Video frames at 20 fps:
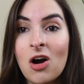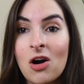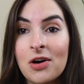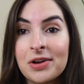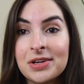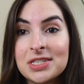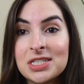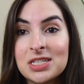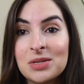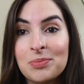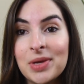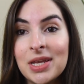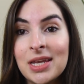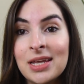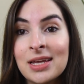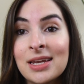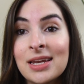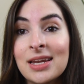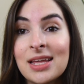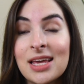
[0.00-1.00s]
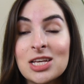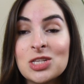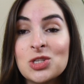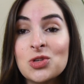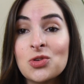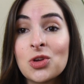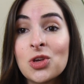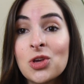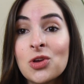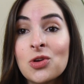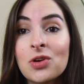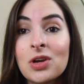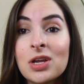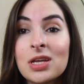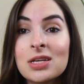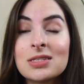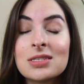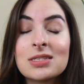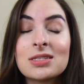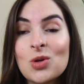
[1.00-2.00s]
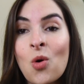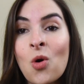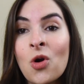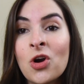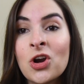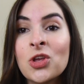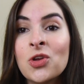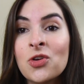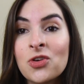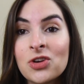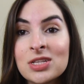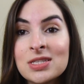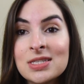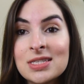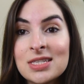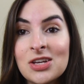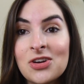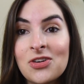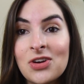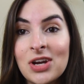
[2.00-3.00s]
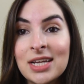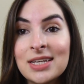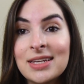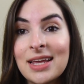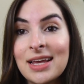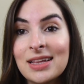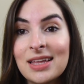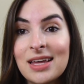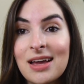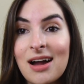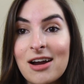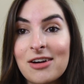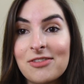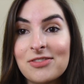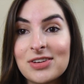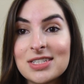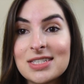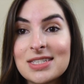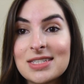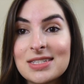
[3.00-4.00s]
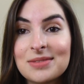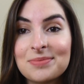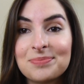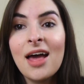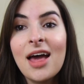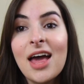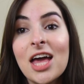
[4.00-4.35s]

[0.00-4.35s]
honest opinion in case you're curious or you're considering Daily Harvest.